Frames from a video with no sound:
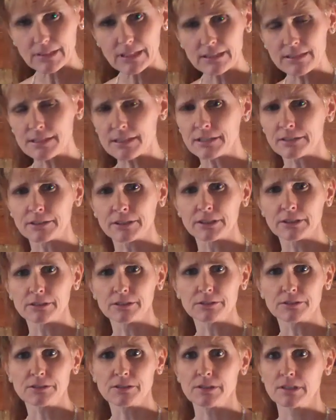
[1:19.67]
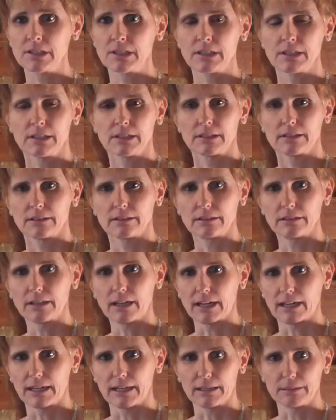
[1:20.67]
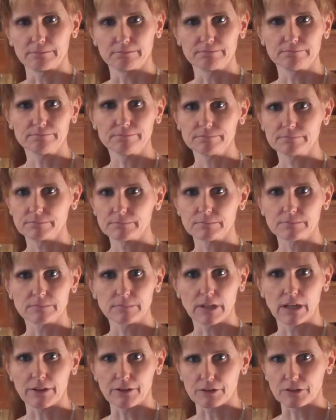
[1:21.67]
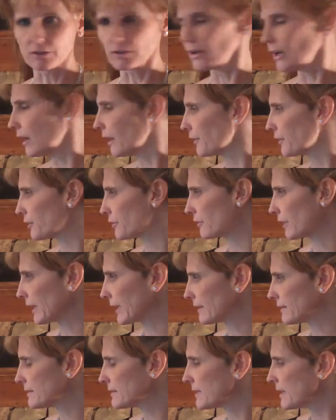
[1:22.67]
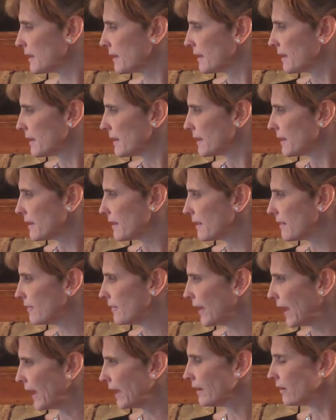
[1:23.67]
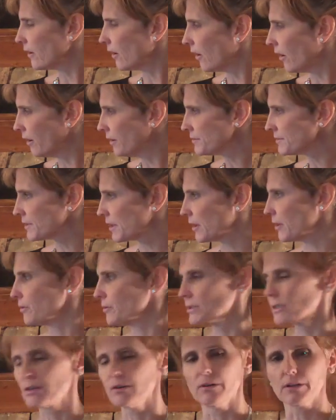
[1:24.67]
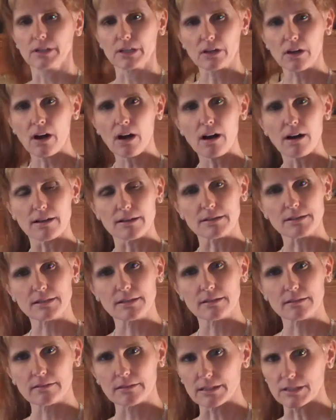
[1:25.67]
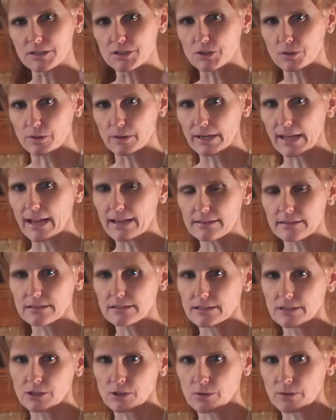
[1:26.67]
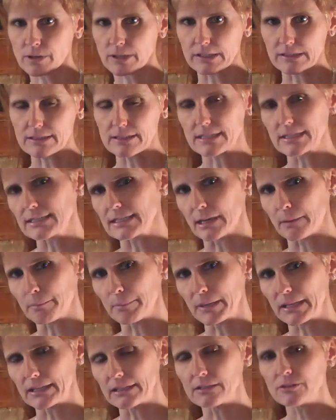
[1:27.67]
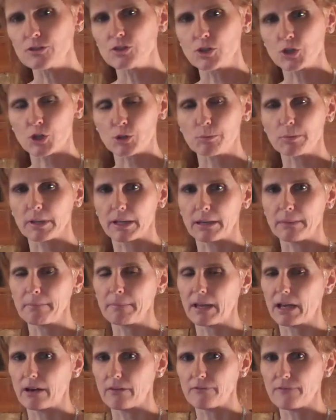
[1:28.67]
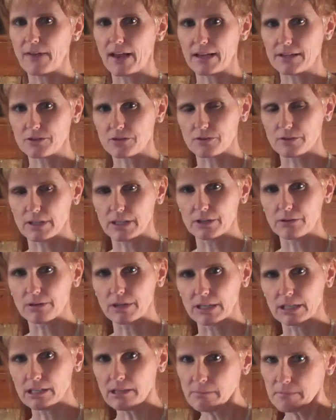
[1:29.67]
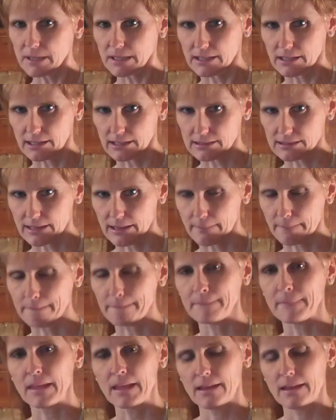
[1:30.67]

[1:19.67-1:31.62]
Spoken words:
cereals, other grains, that also is going to cause these stored acids in your organs to dump into your blood and bowel faster than you can eliminate them.